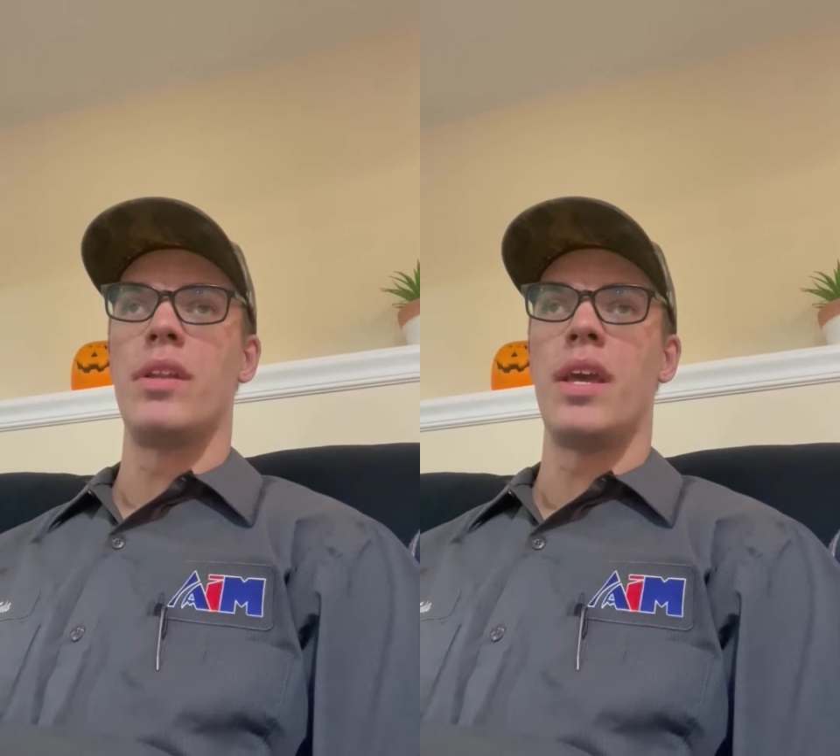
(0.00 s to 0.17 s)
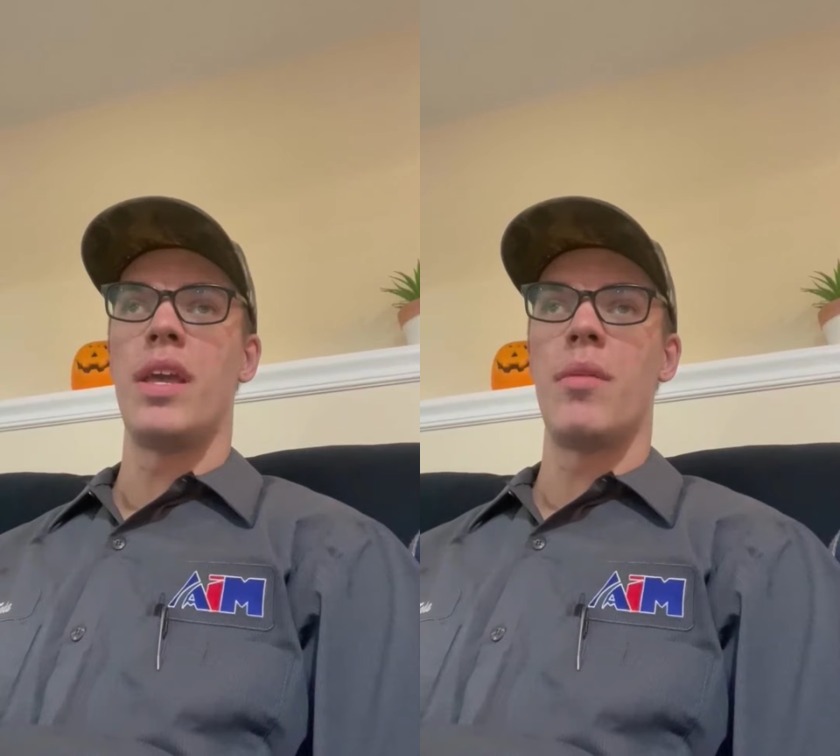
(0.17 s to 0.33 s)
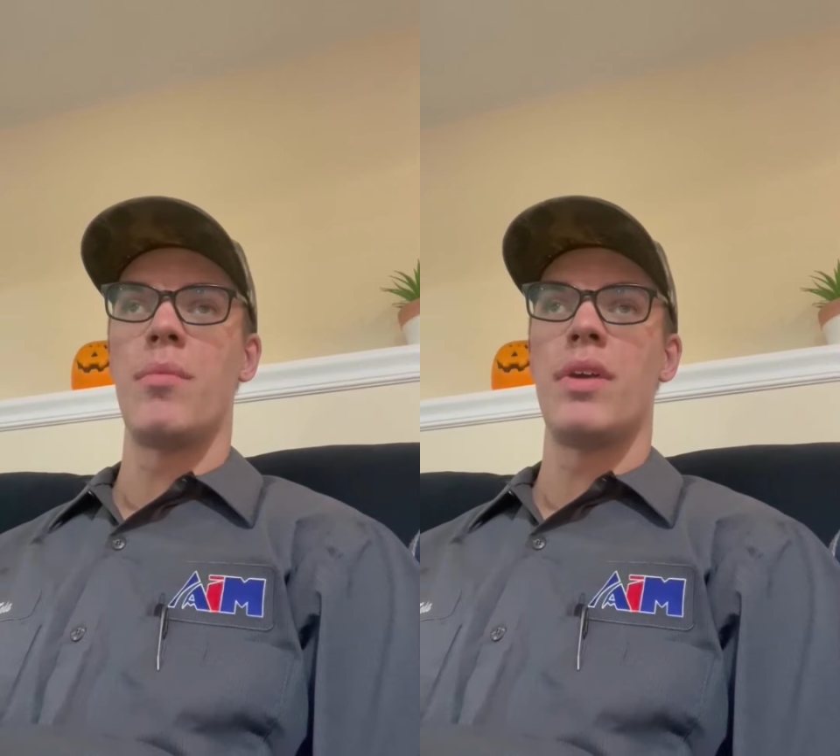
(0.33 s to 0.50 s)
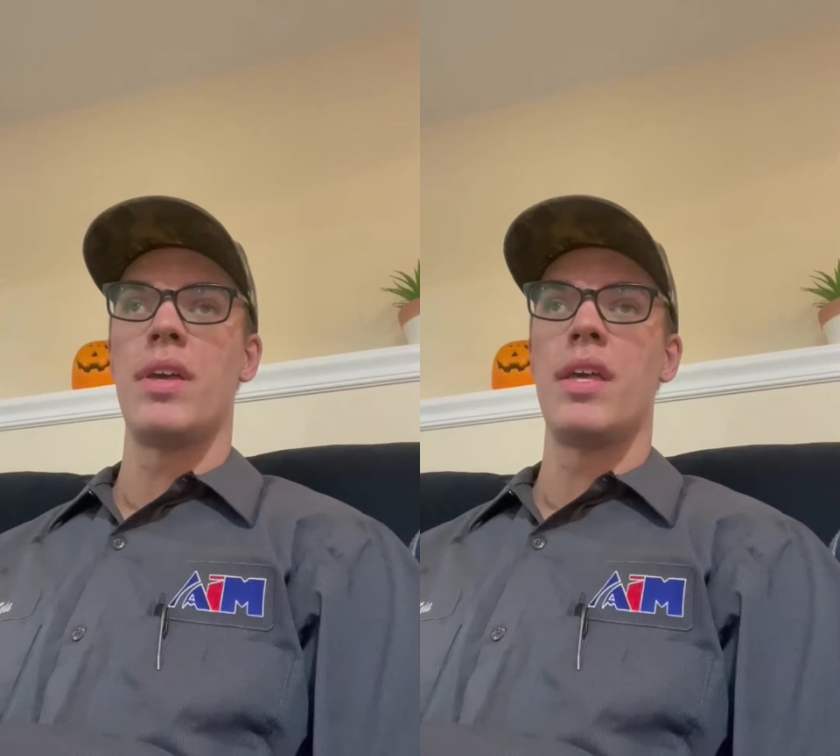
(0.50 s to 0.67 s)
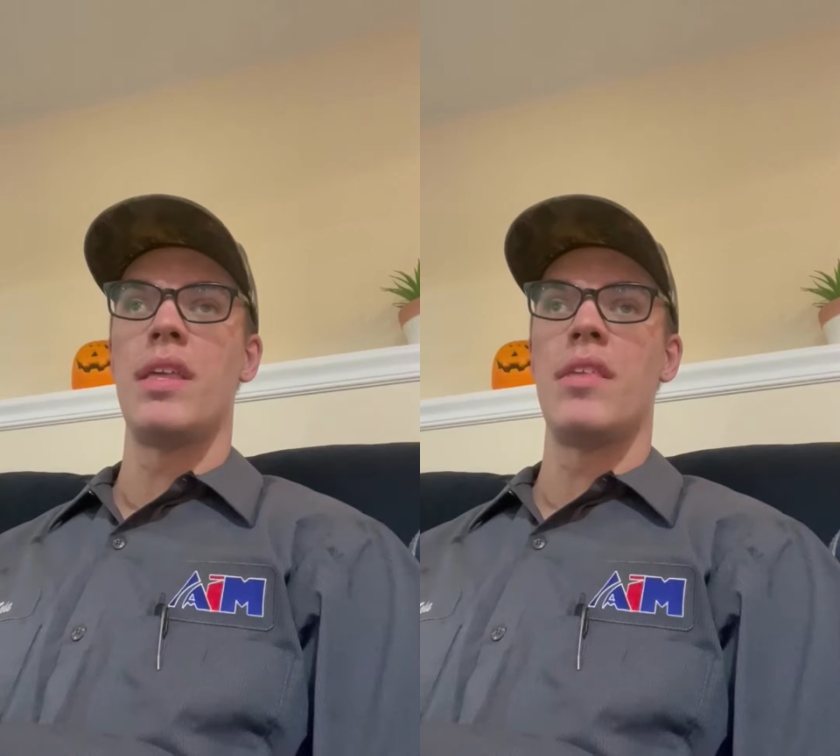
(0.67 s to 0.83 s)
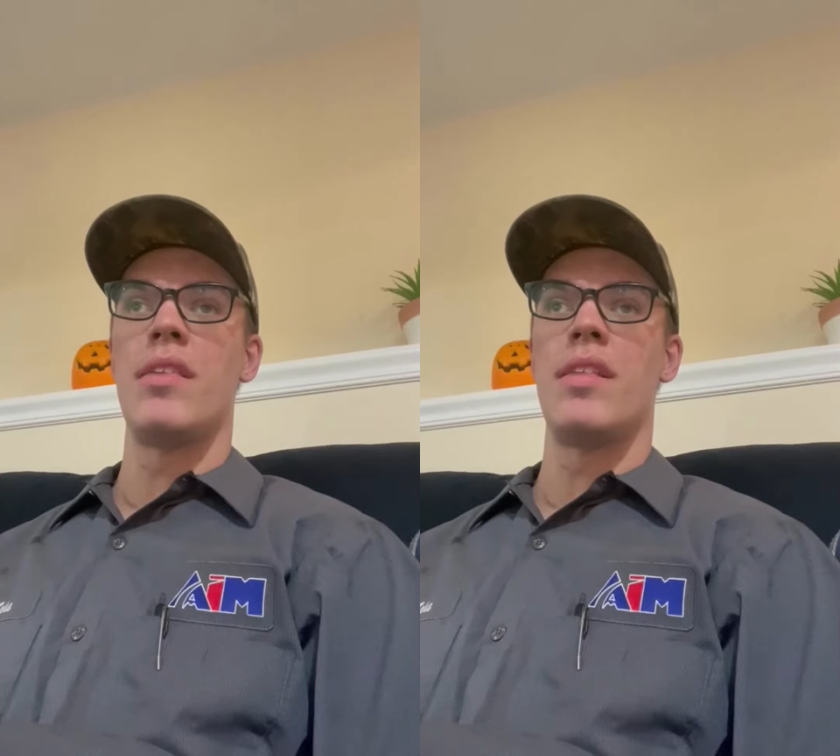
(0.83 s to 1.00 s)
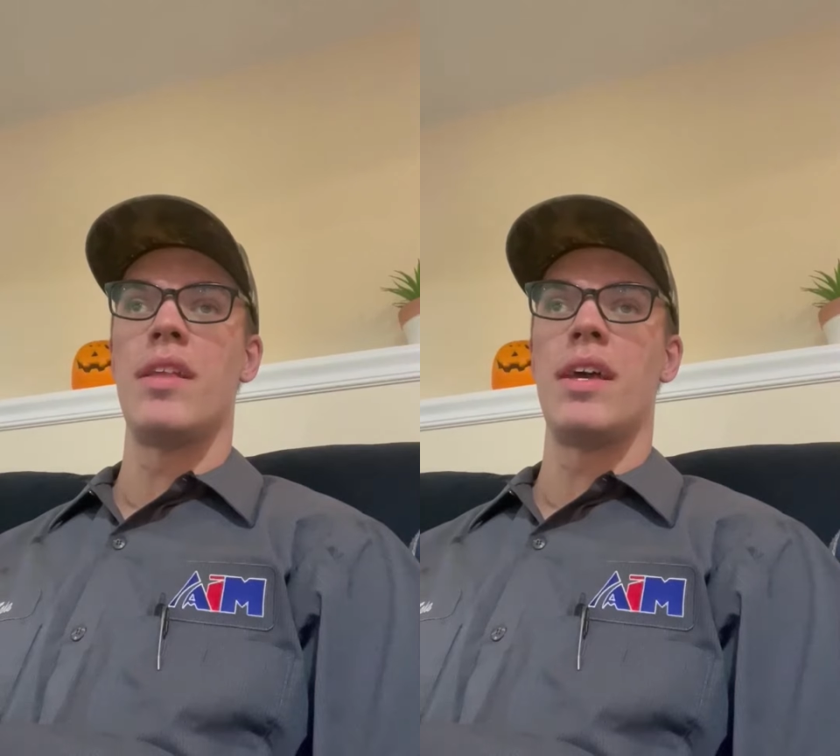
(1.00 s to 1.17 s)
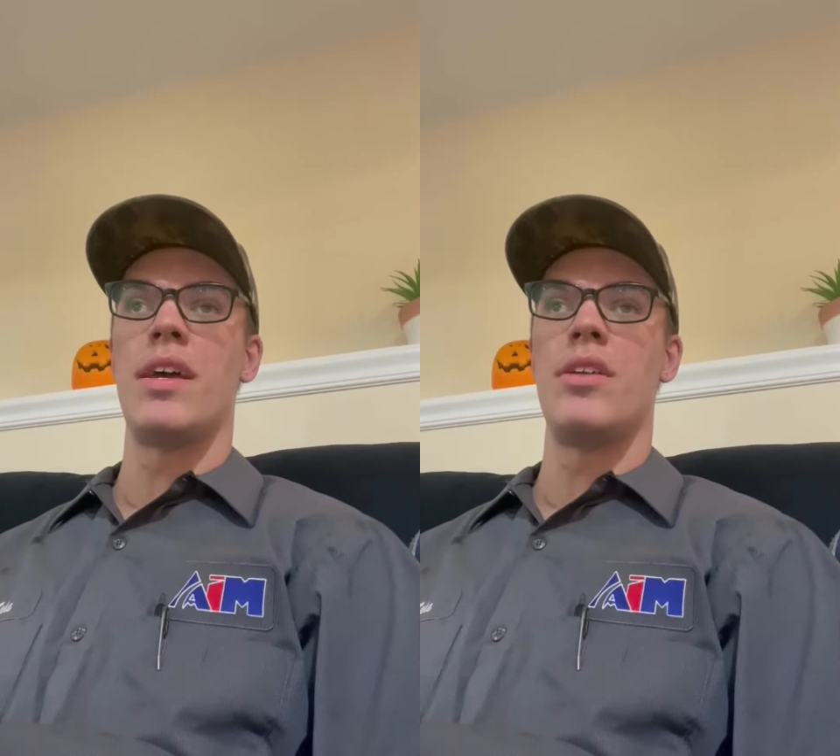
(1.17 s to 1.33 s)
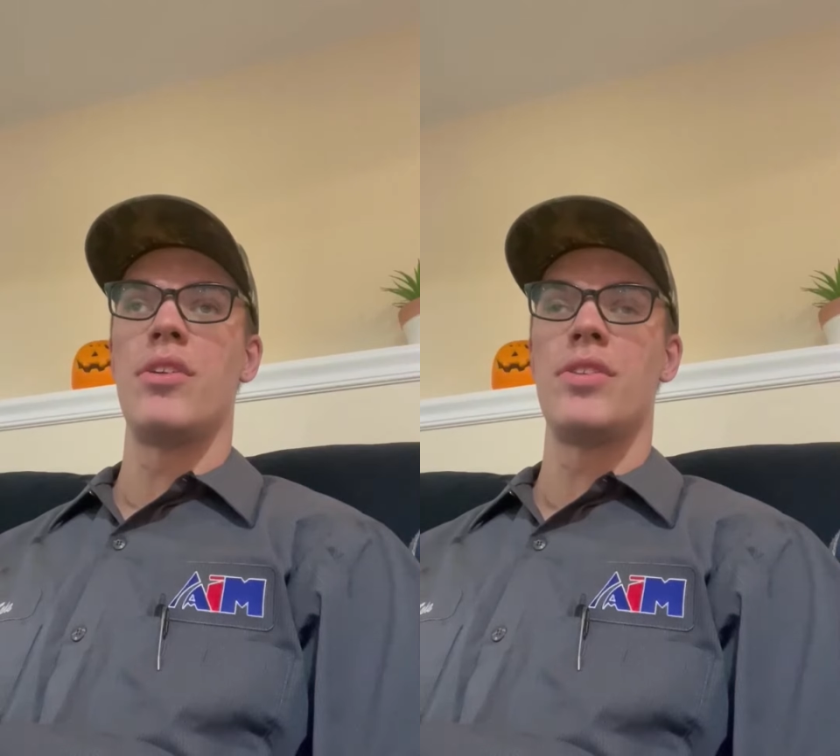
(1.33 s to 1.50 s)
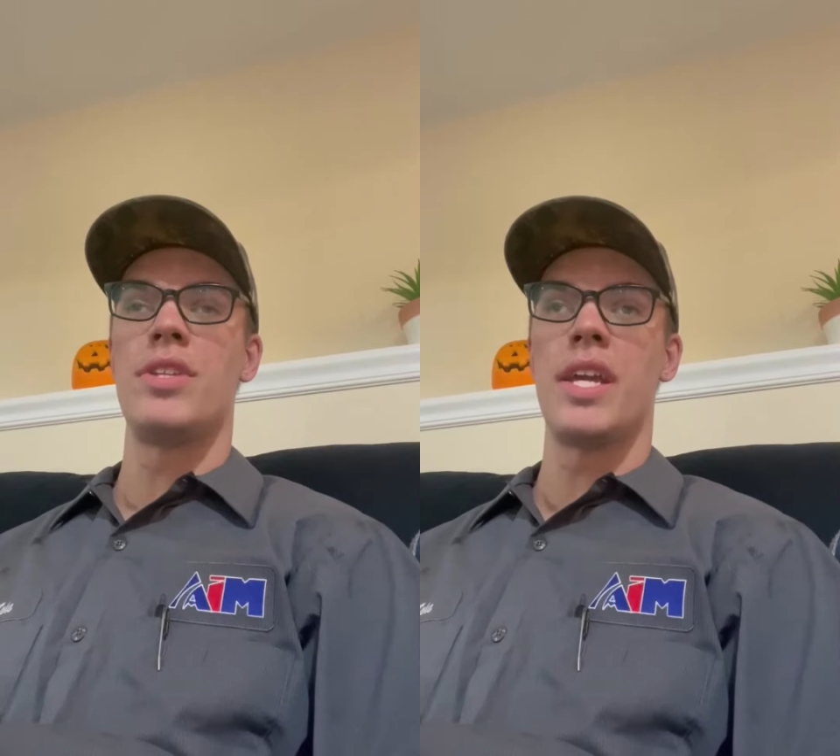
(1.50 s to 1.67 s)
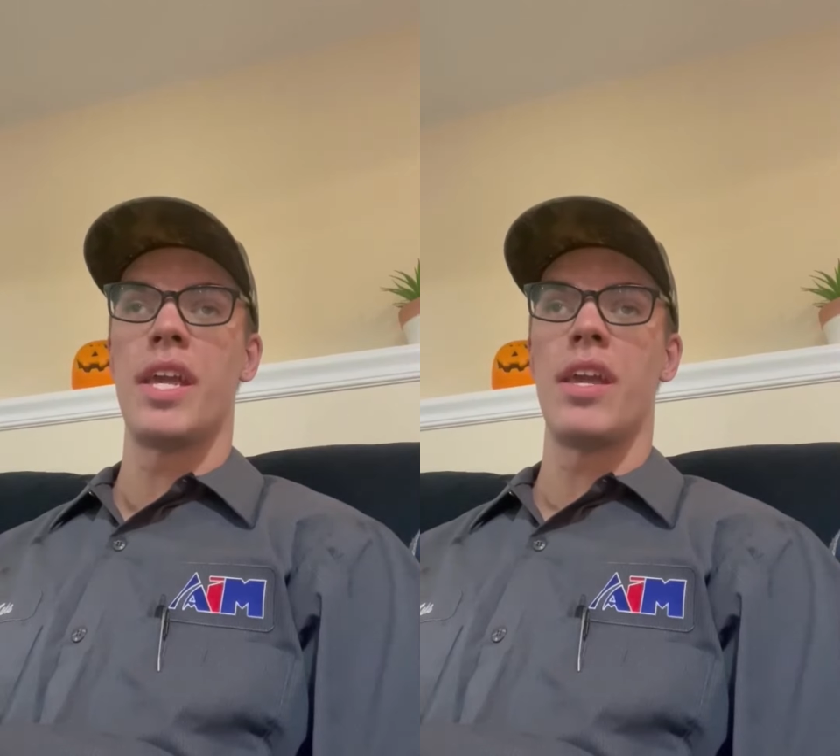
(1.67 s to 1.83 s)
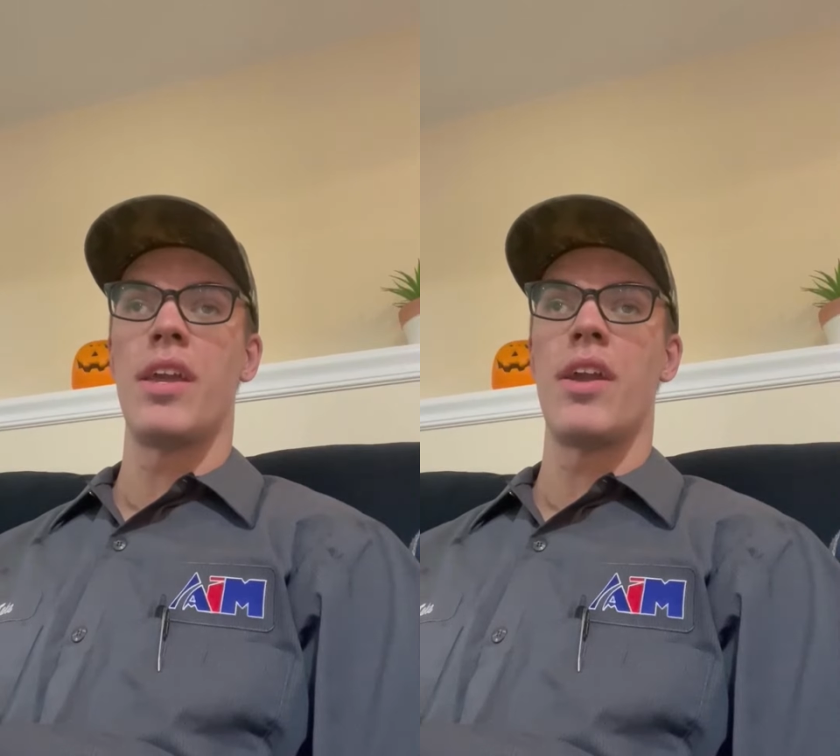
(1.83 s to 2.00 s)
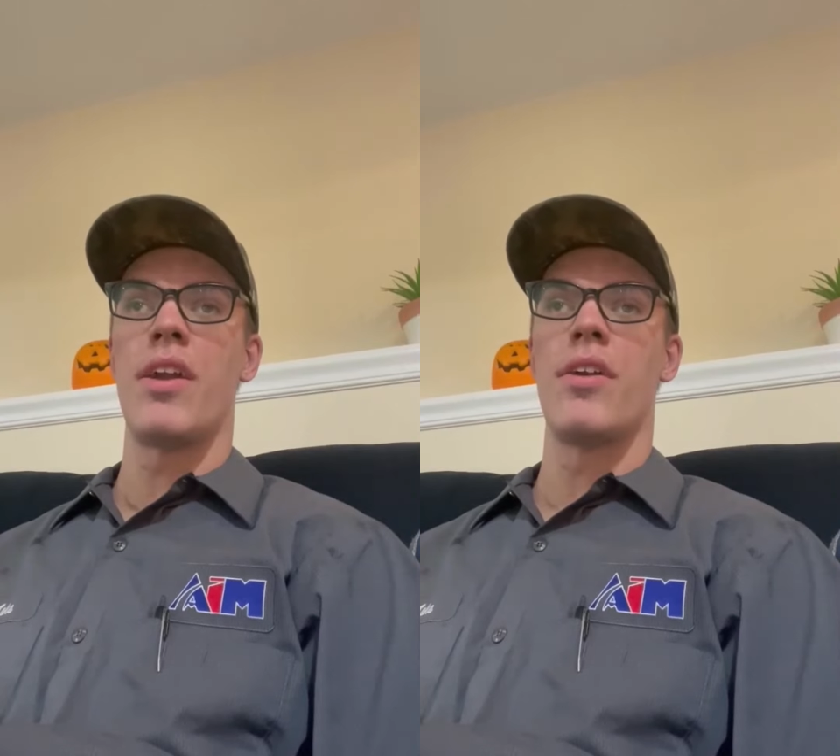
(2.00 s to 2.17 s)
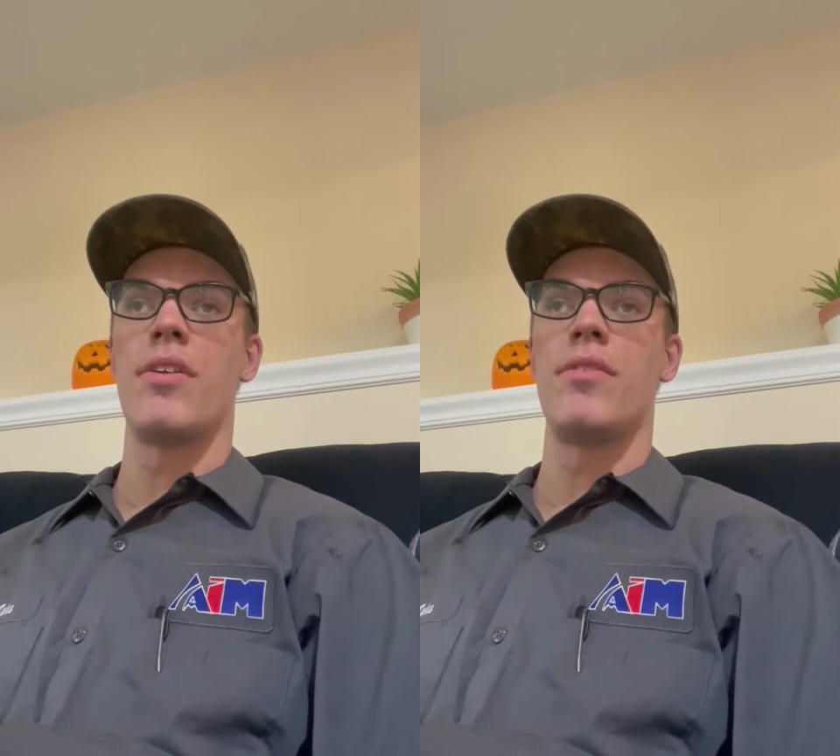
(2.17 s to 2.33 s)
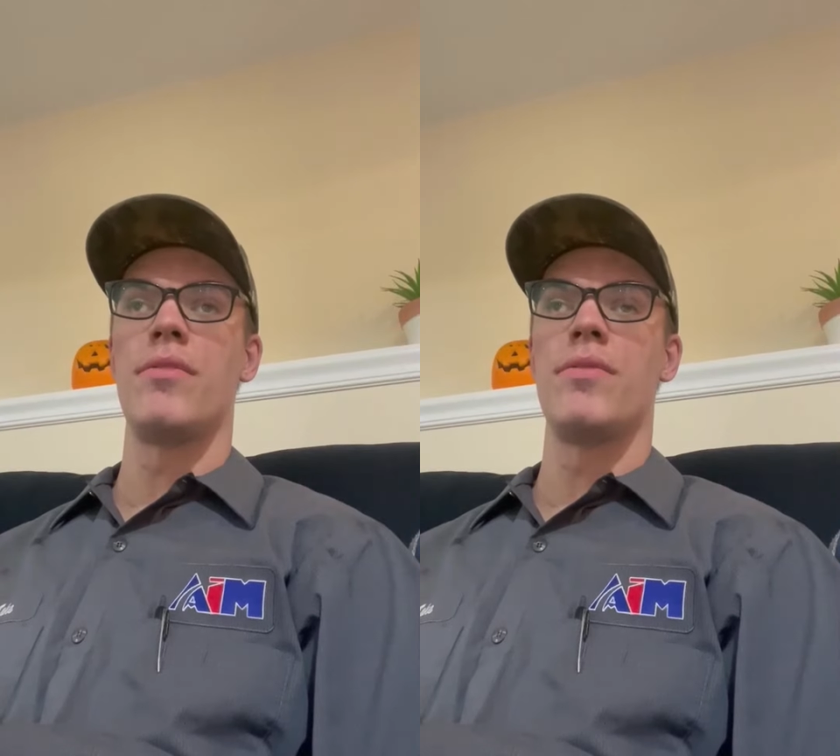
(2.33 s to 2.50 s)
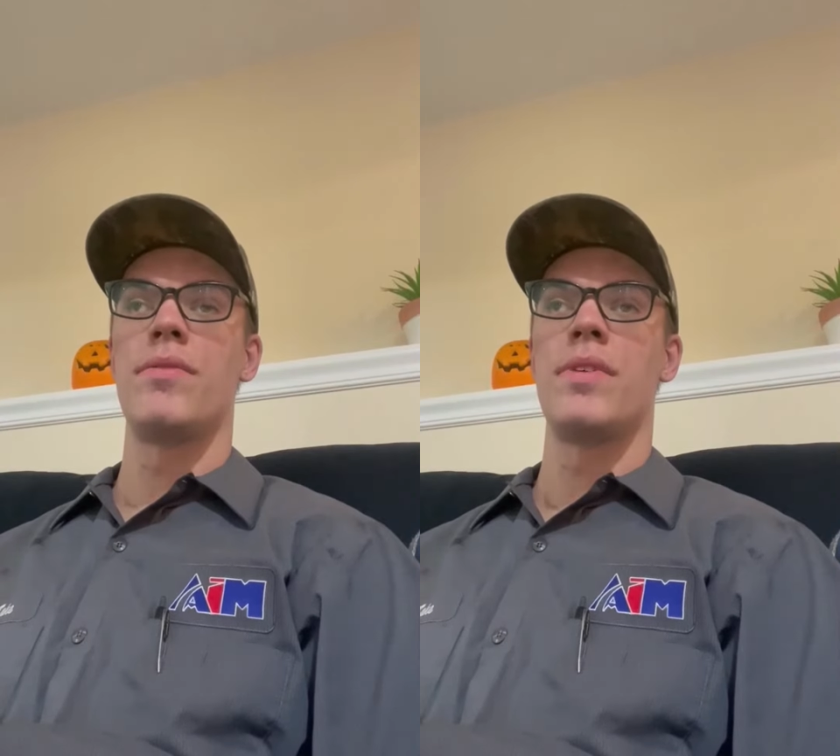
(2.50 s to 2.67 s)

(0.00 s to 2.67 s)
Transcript: AIM is that you're taken care of,